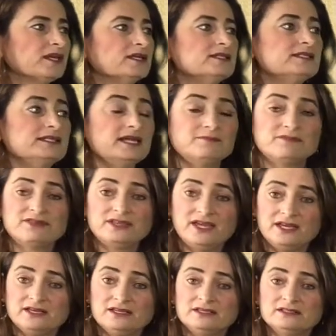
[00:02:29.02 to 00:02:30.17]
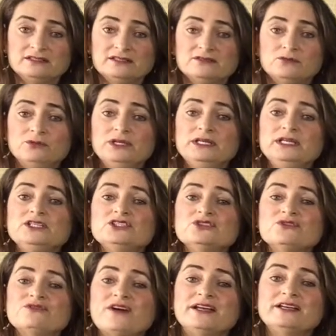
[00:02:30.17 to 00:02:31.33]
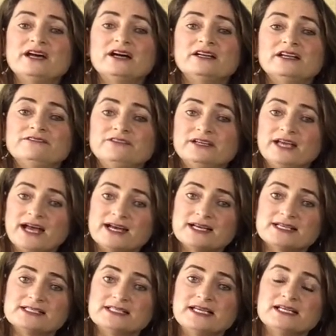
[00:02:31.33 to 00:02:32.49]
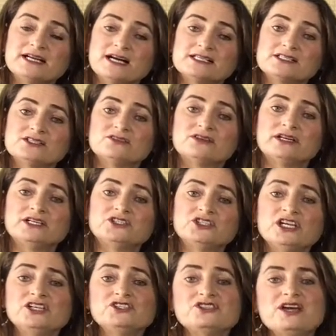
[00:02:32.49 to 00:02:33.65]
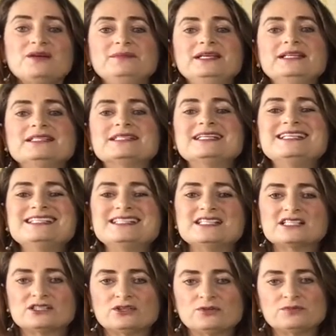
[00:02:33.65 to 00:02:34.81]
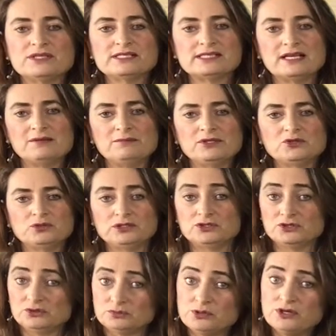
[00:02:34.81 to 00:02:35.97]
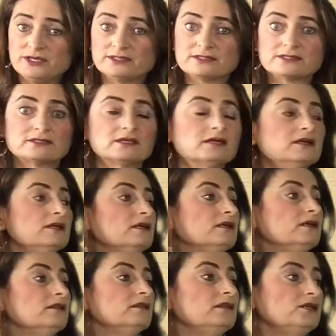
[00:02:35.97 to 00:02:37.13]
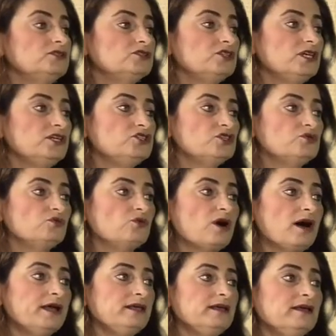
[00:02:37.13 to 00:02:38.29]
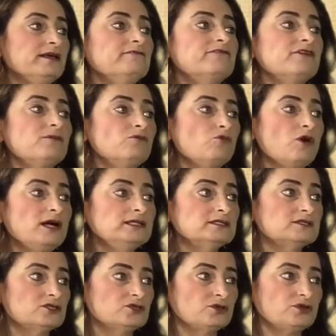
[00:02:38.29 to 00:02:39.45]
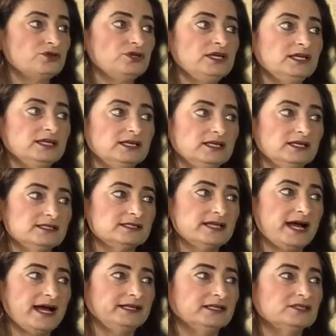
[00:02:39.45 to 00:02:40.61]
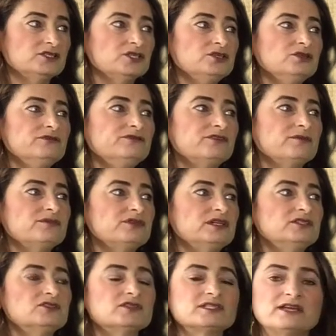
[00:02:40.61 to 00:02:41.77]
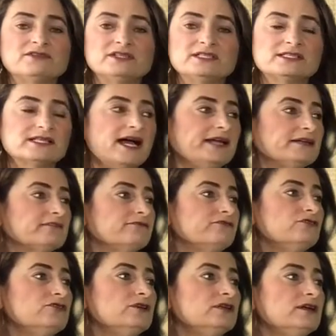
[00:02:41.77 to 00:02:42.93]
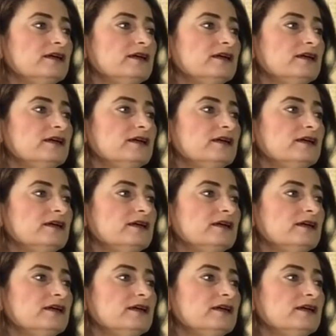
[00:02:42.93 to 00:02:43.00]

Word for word: Same thing. We need to find out if it has a constant rate of change. That means, is the slope the same between two points? The change in y from 1 to 3 is adding 2, from 3 to 7 is adding 4,